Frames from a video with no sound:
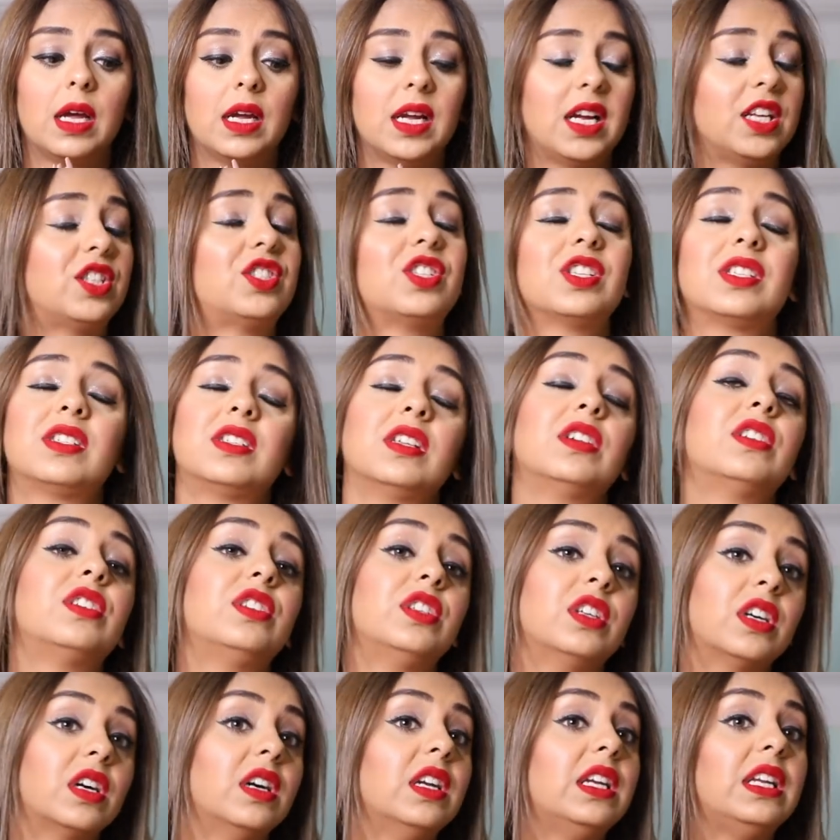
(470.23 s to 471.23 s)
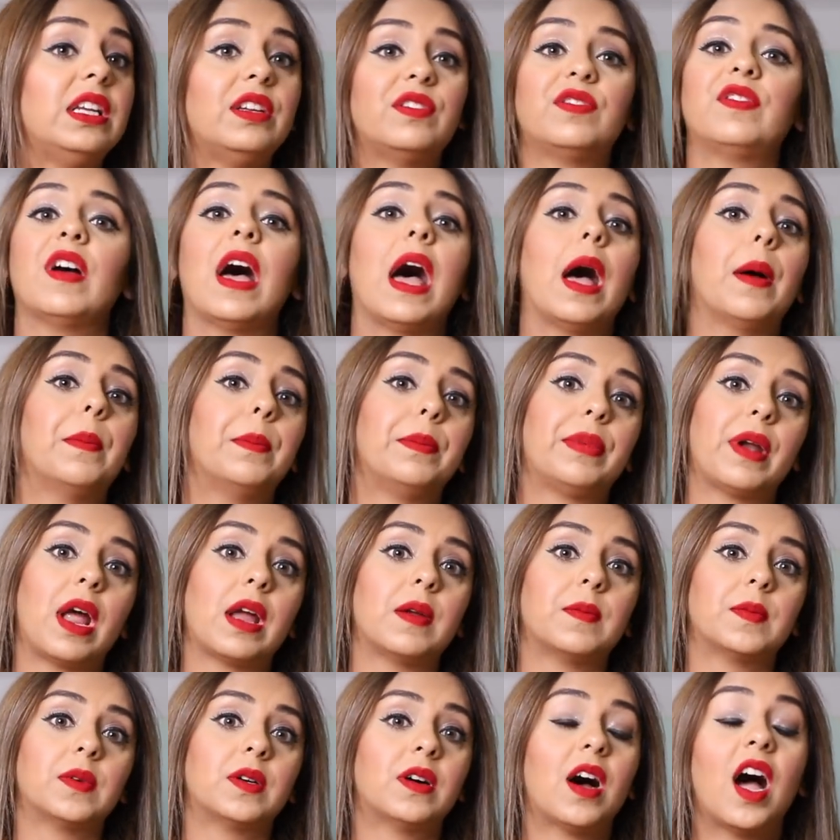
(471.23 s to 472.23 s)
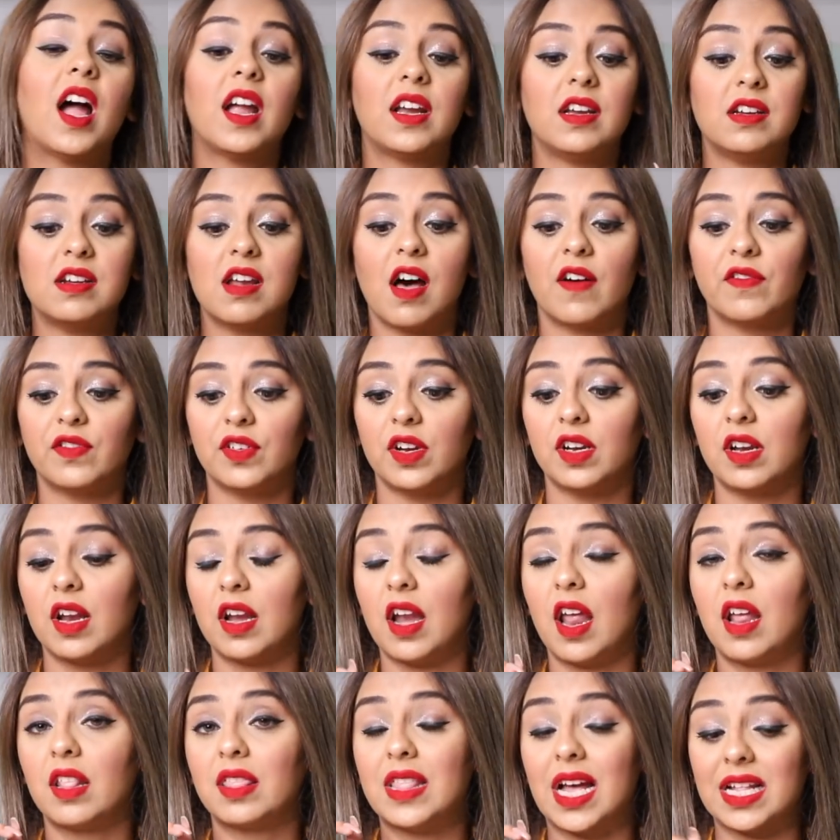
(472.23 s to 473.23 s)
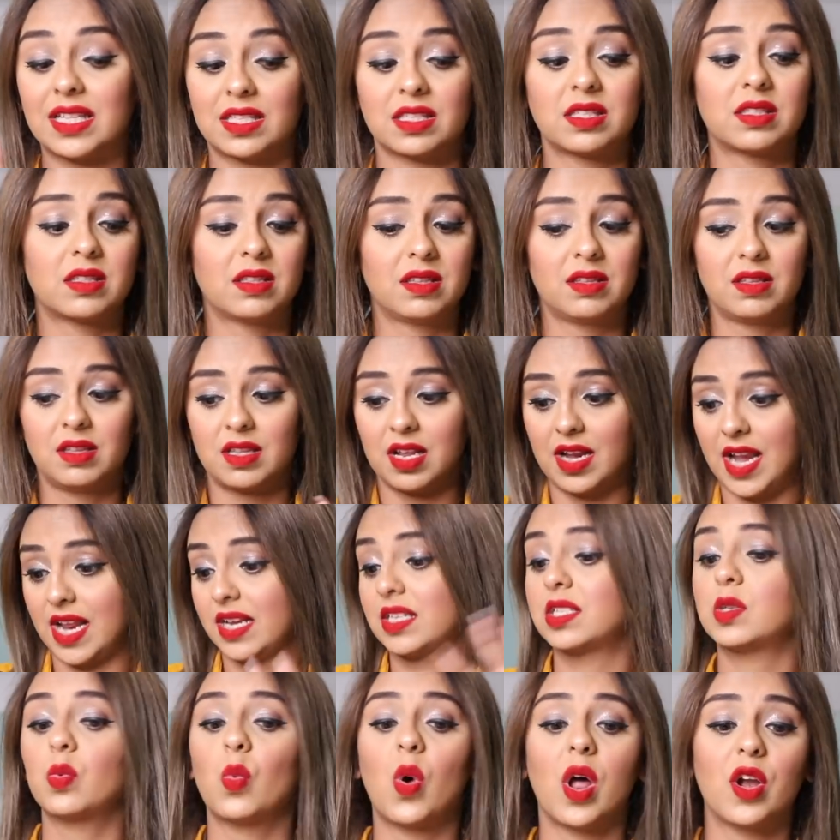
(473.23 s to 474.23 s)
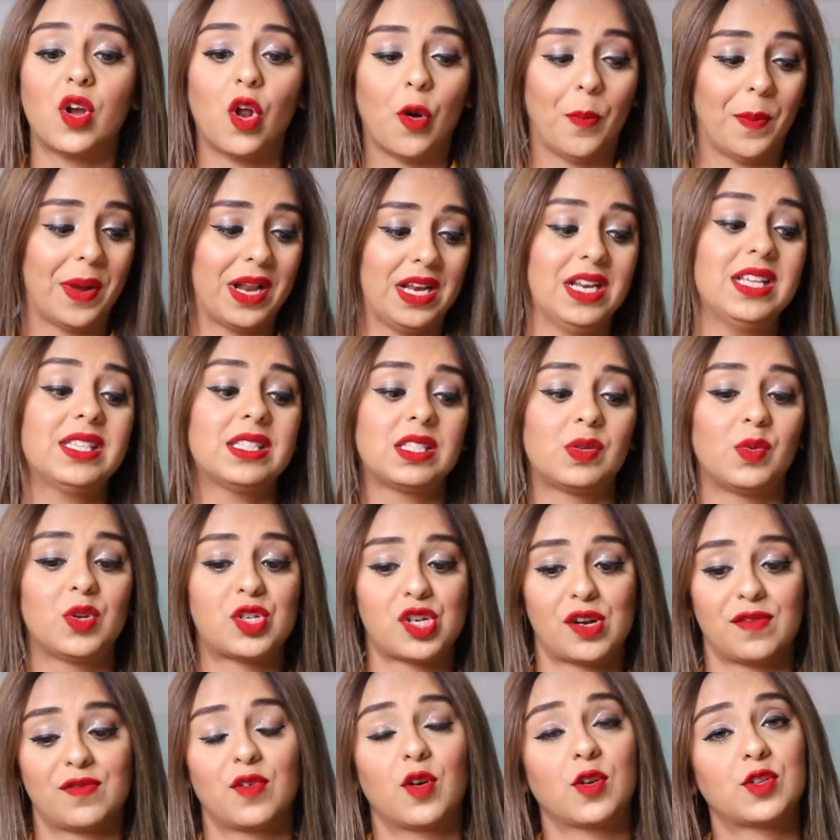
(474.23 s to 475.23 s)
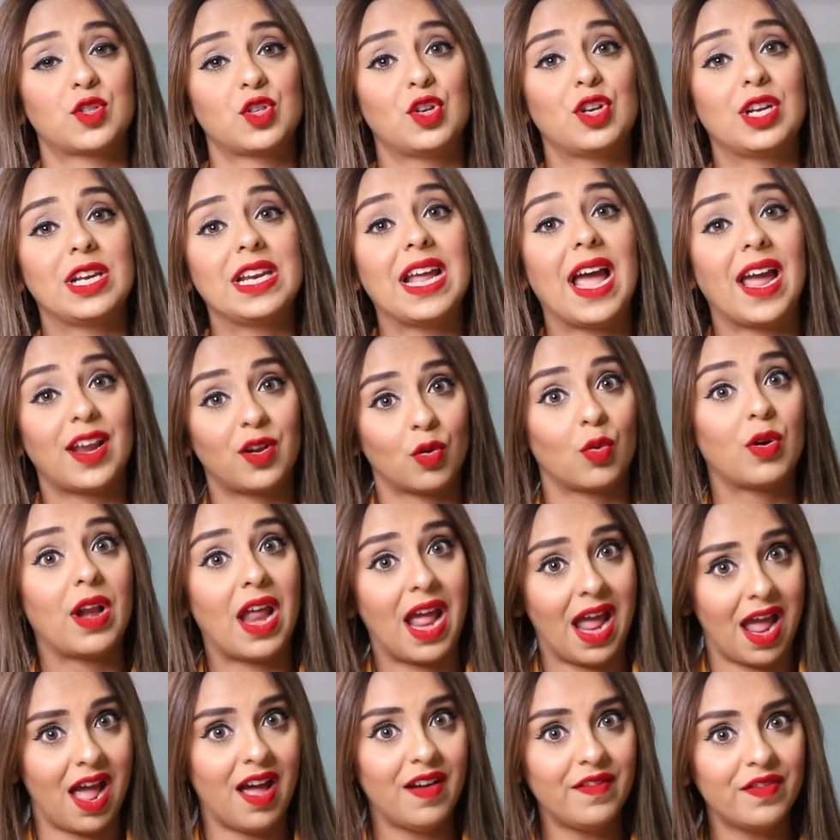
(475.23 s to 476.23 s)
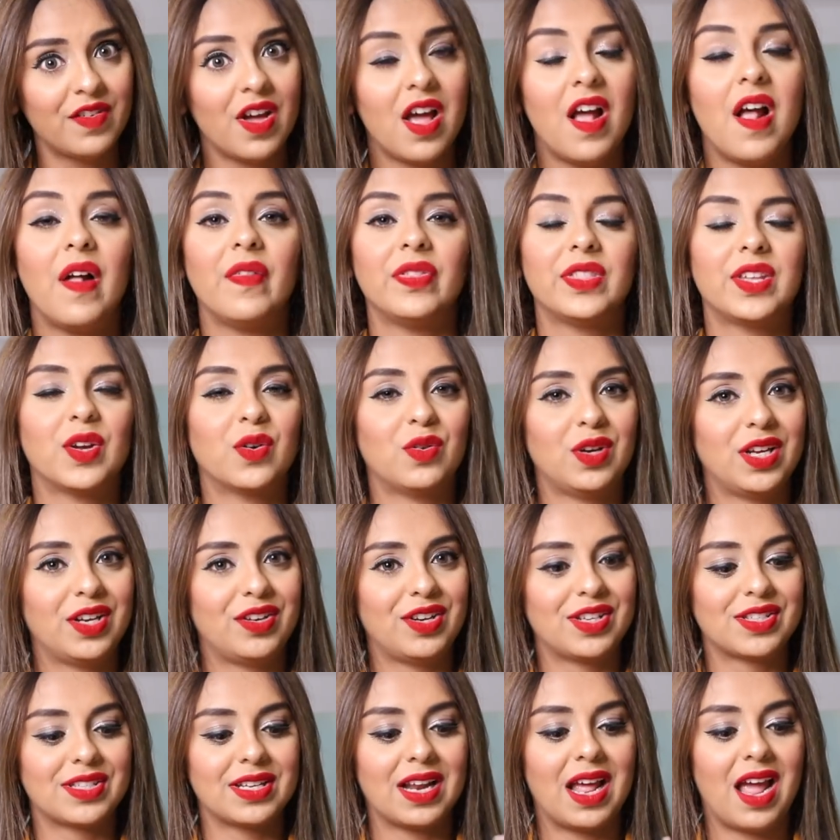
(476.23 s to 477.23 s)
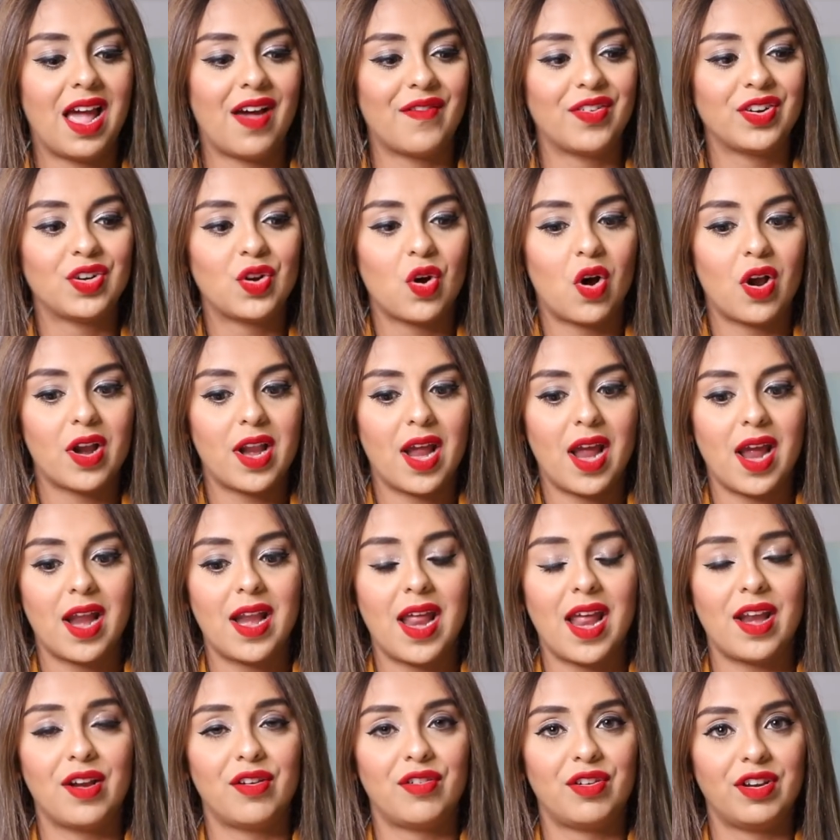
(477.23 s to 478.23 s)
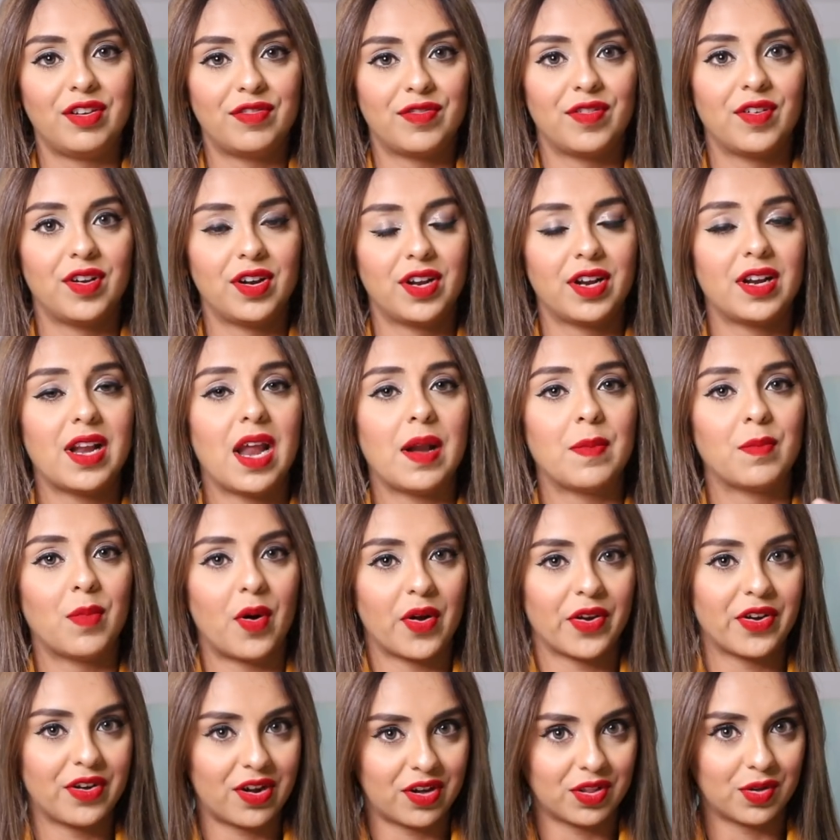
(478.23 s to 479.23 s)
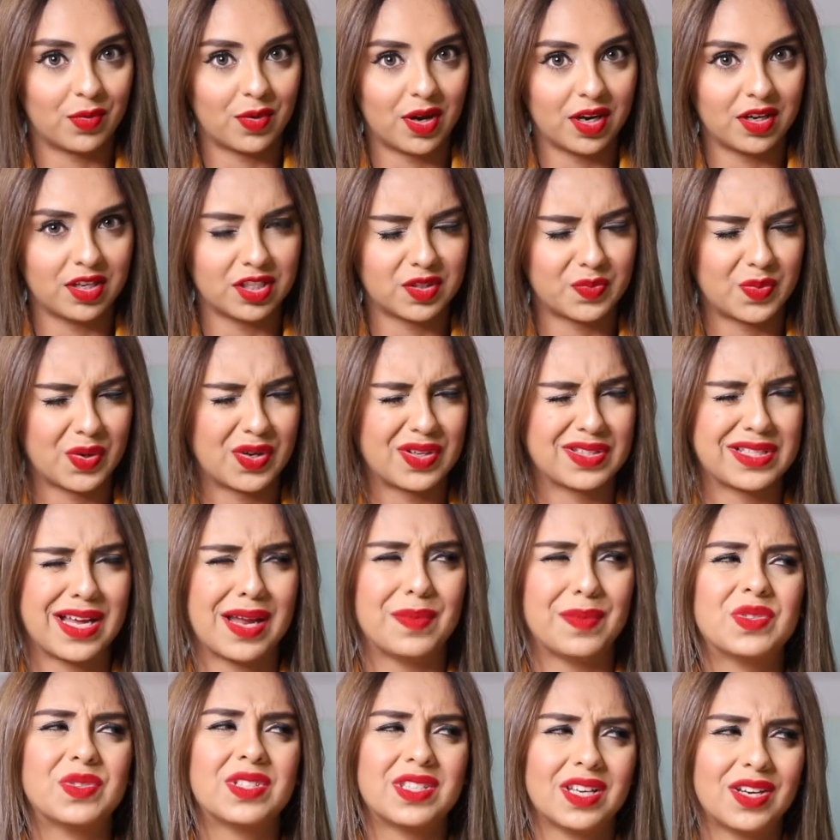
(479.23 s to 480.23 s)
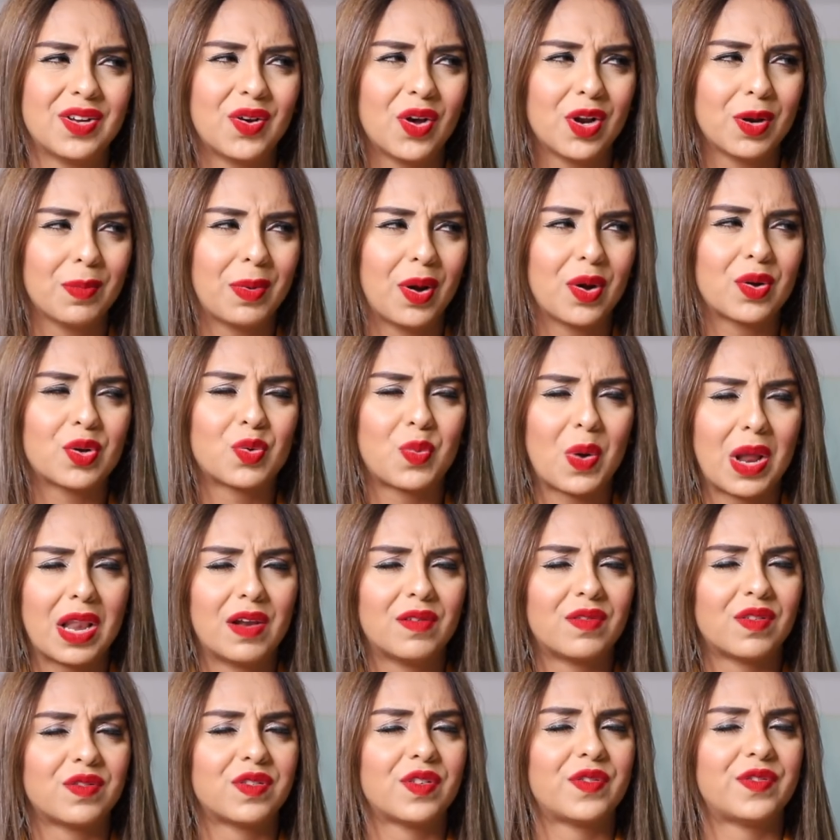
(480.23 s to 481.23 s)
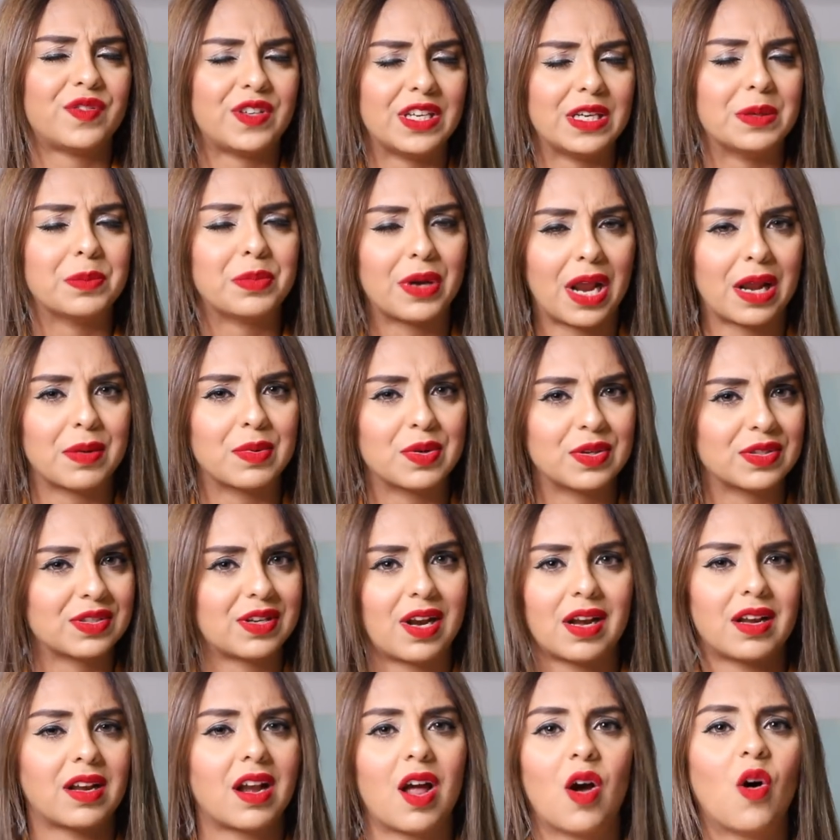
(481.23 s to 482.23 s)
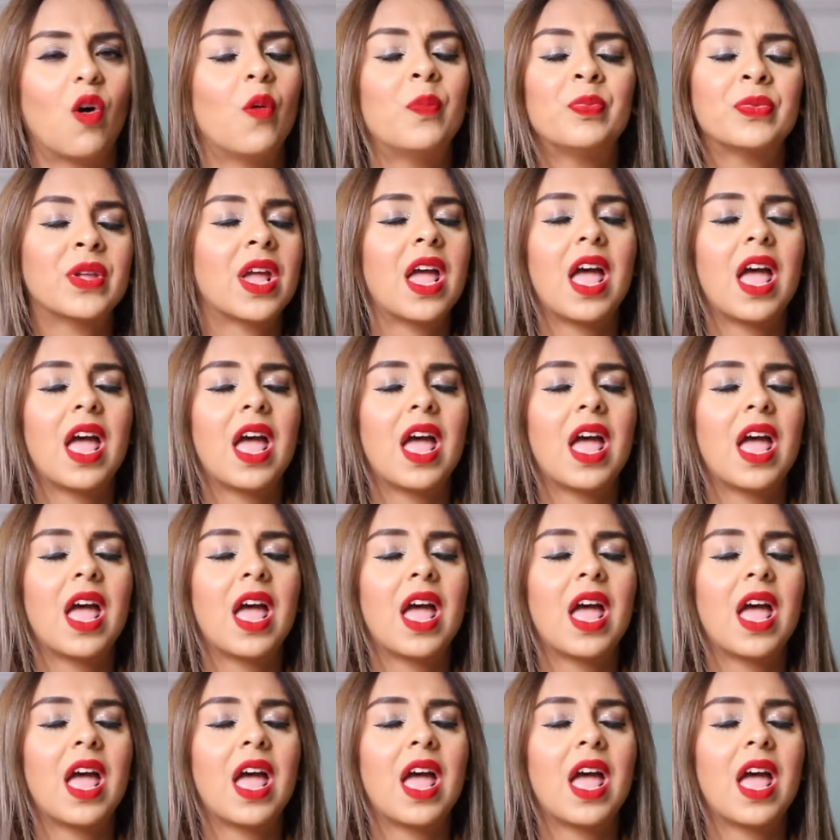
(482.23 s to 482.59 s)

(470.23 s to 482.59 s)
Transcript: It's just a really fab primer. I love it. And that's the next one on my list, which unfortunately I don't have. The only reason I haven't gone ahead and refilled it and bought another one is because sitting on about 12 or 15 primers right now.